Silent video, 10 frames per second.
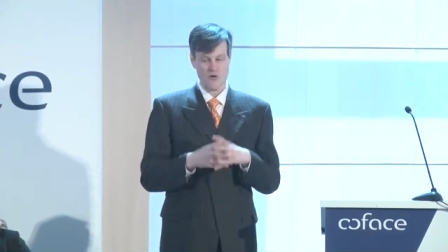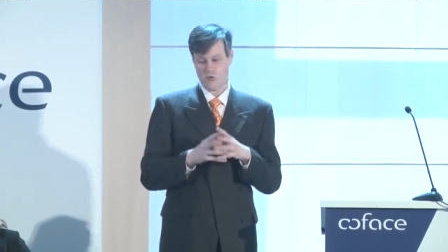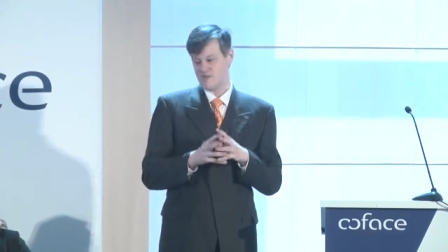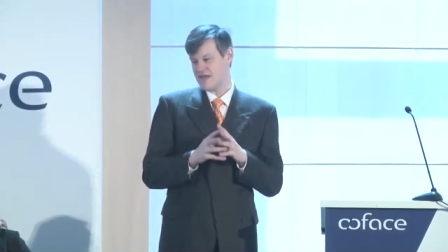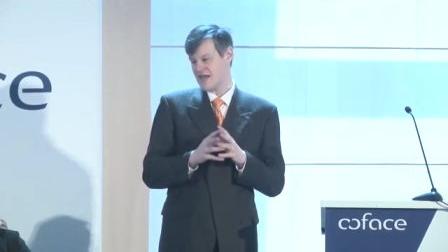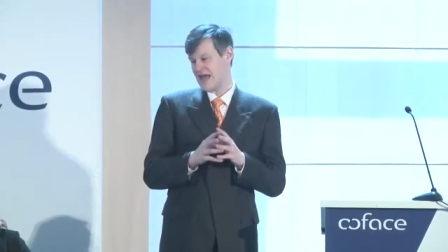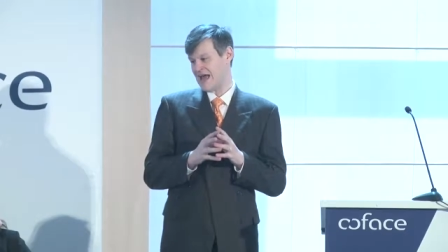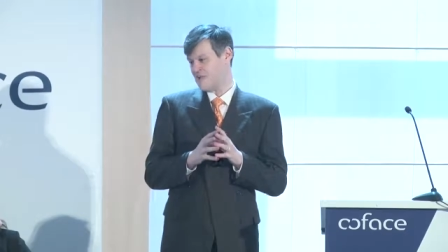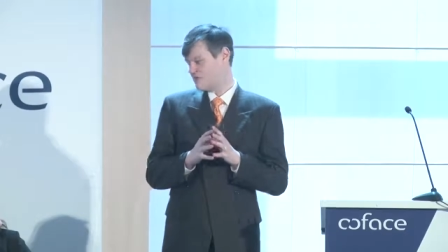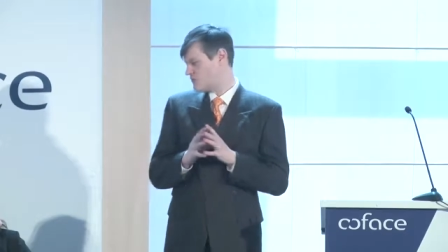We're being
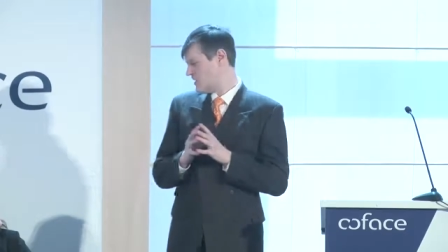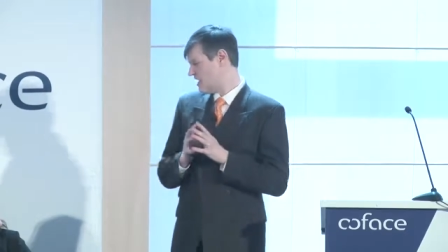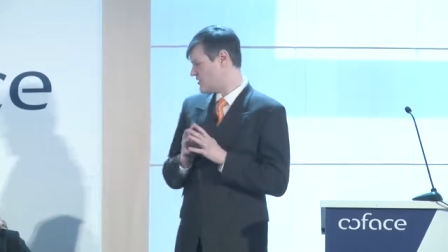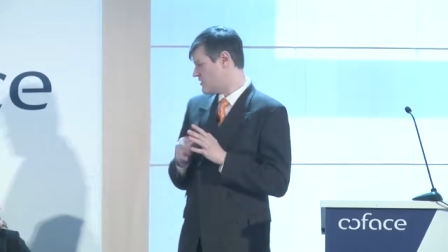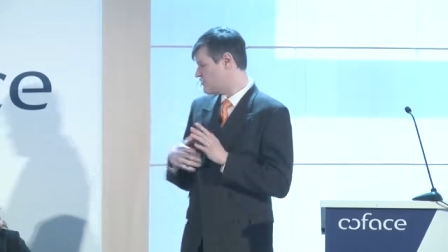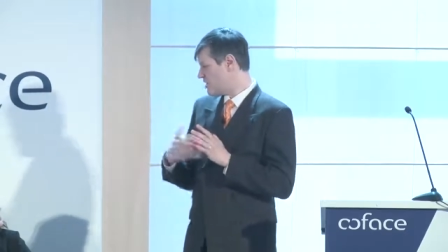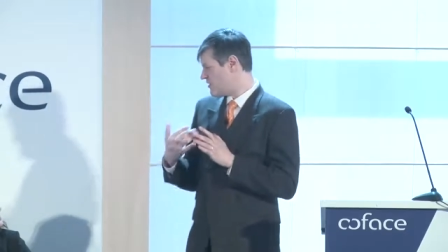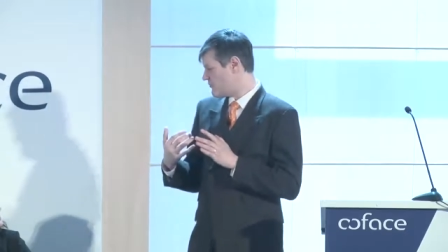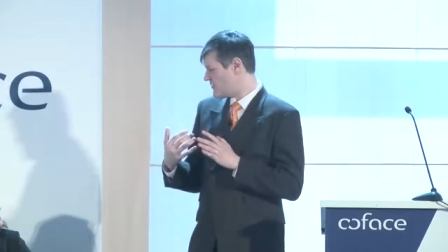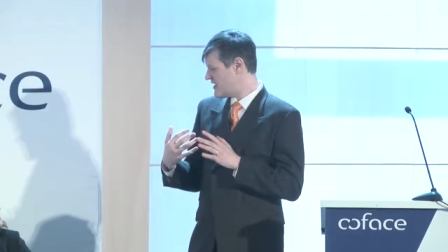asked to make a
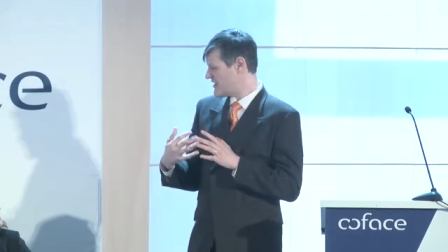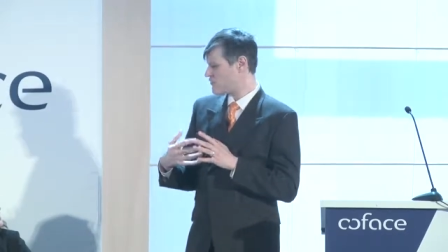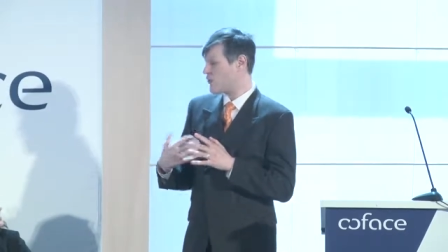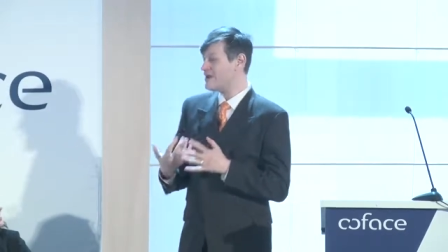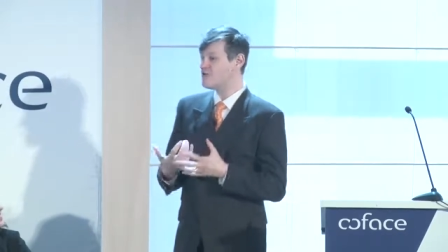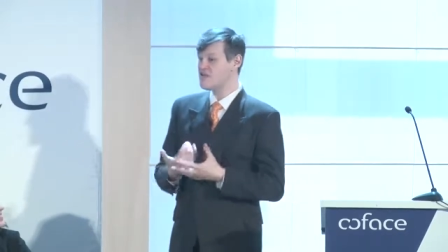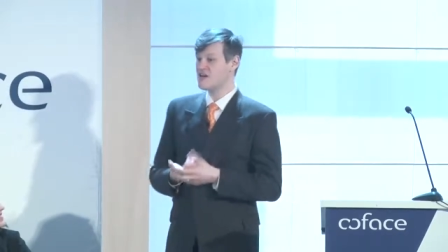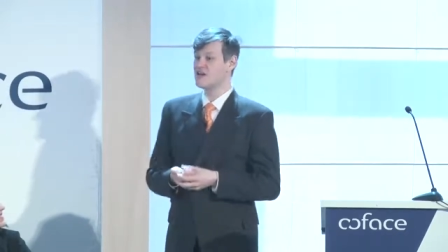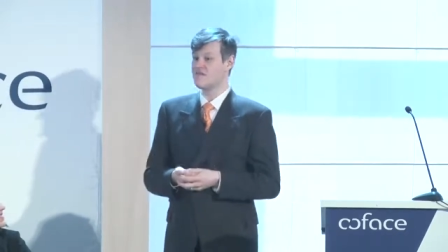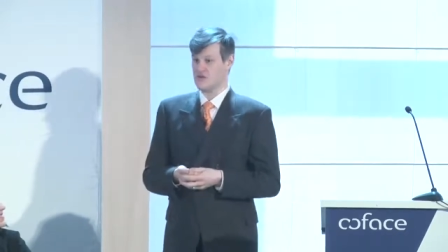jump that is way too
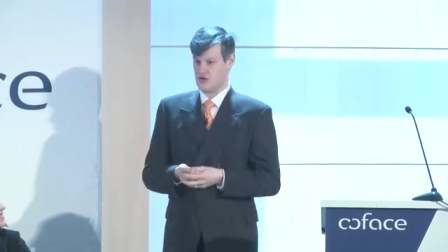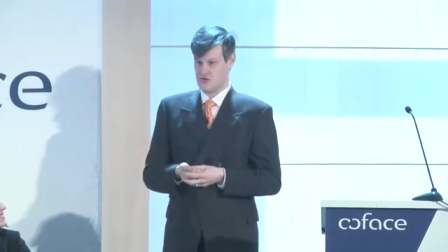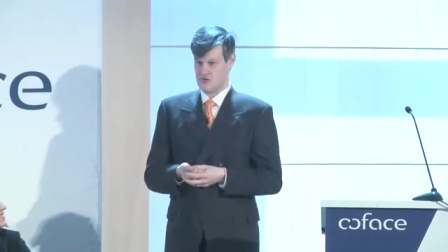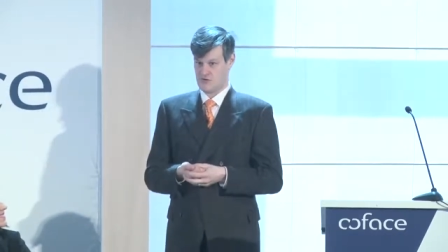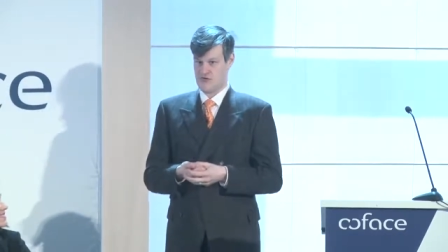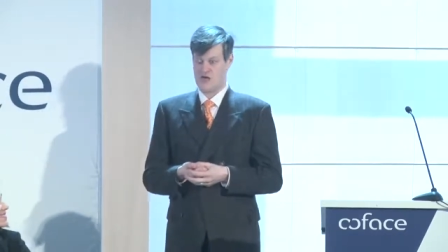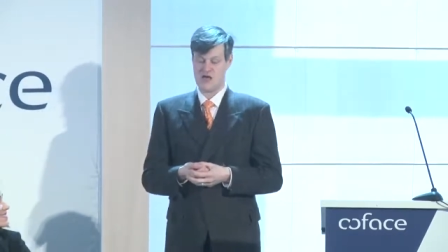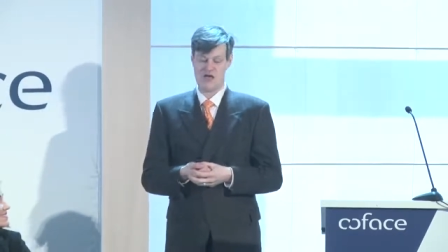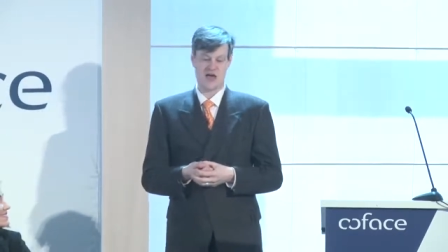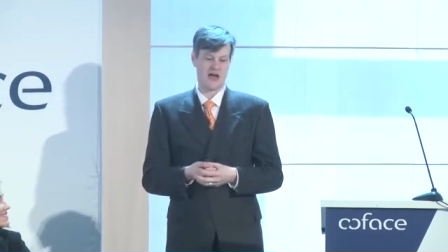significant
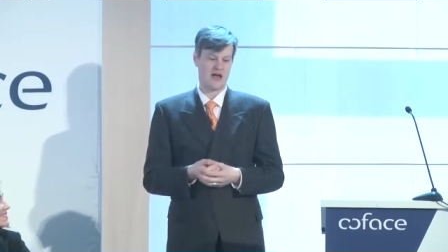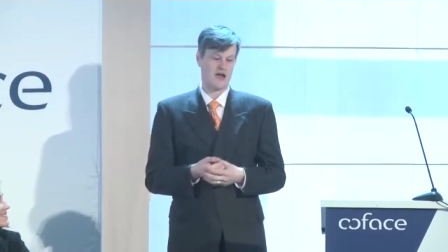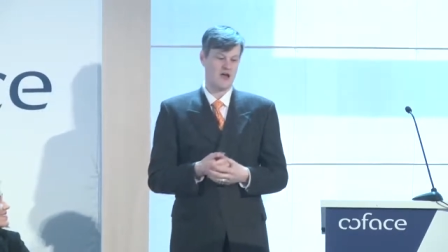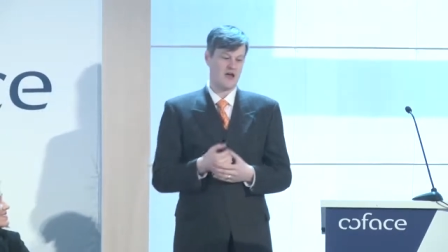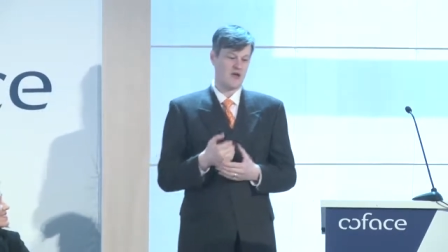uh,